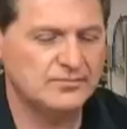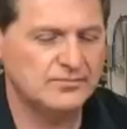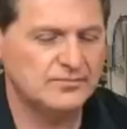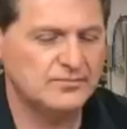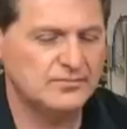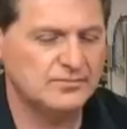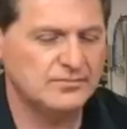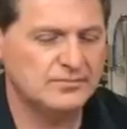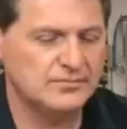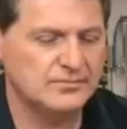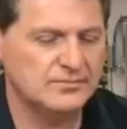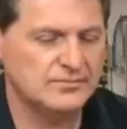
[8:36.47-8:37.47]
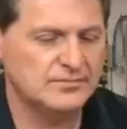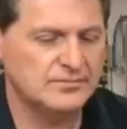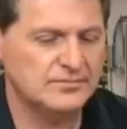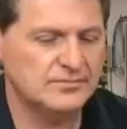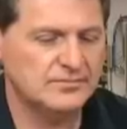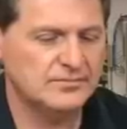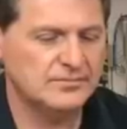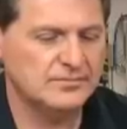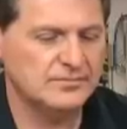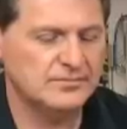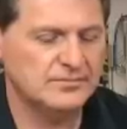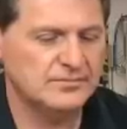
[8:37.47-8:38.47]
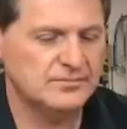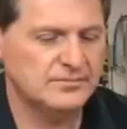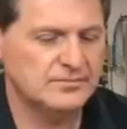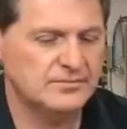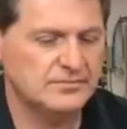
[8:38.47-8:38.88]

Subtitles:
No words are spoken by the person on screen.